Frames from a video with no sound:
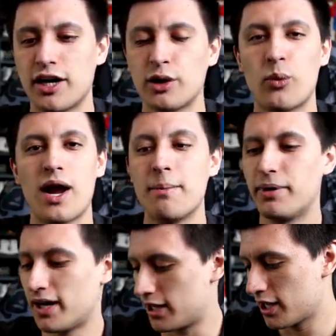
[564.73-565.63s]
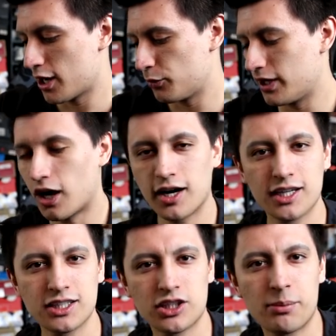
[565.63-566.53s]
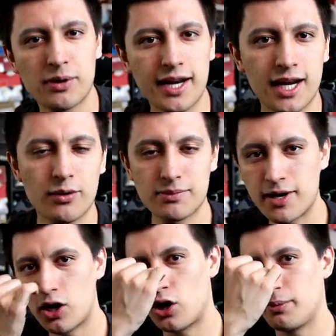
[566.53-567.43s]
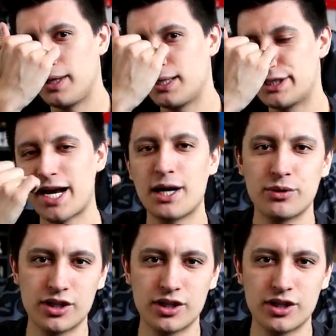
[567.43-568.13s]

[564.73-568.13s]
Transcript: right away, but we are going to start breaking with my homie Chad